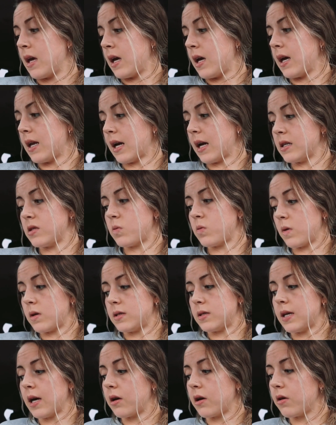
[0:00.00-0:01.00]
And I just want
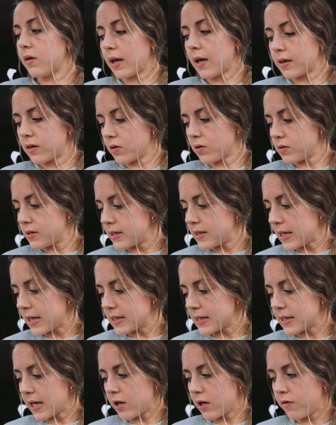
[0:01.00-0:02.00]
to tell you, like, those
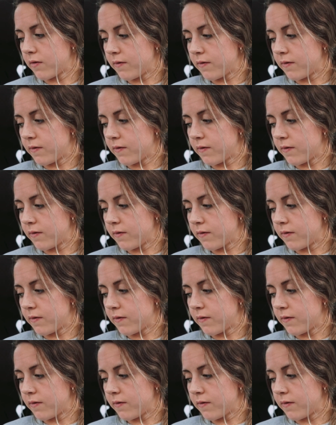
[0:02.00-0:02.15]
things that you